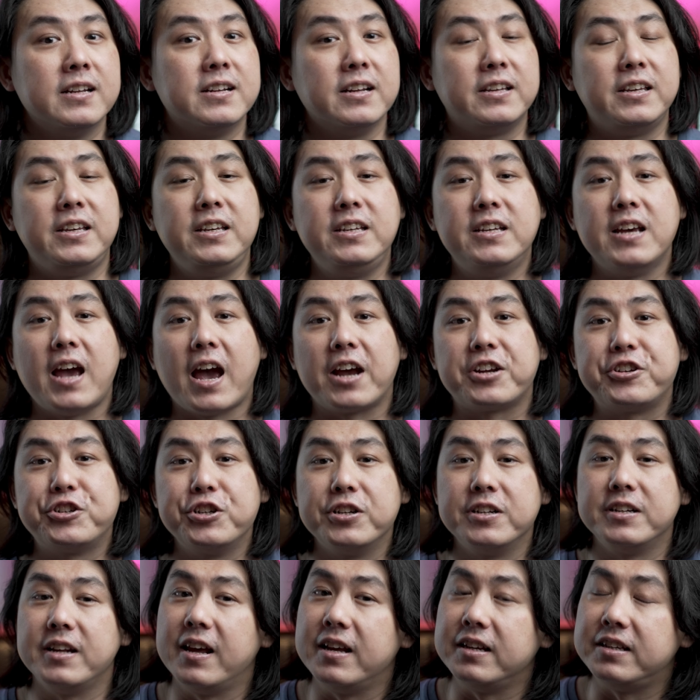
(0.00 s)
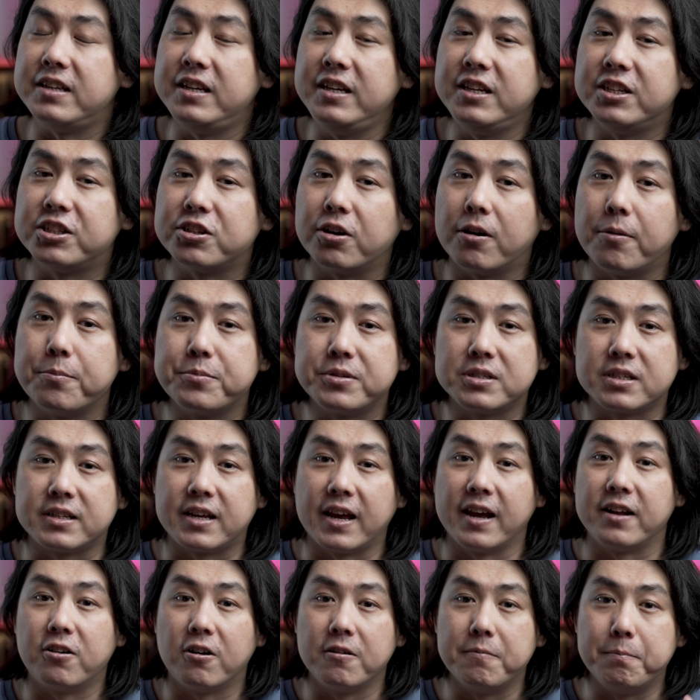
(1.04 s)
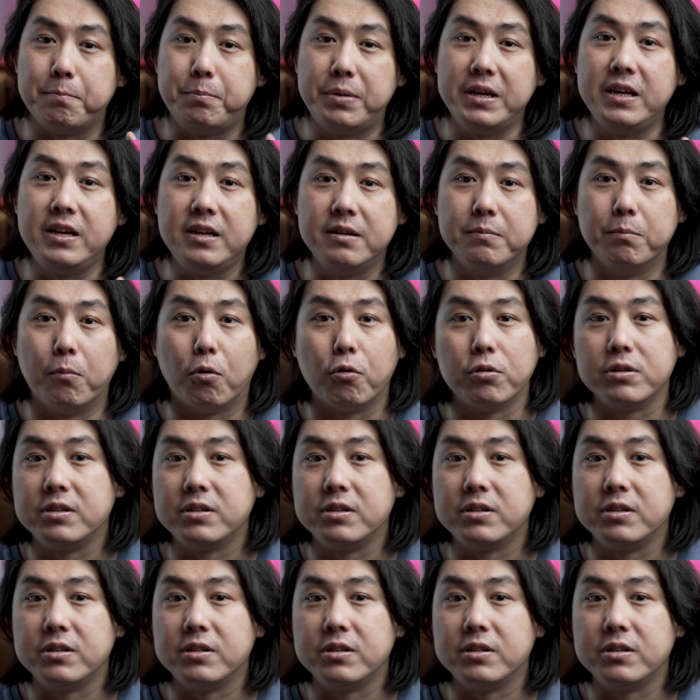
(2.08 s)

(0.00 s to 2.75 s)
the key action and key tops cannot be more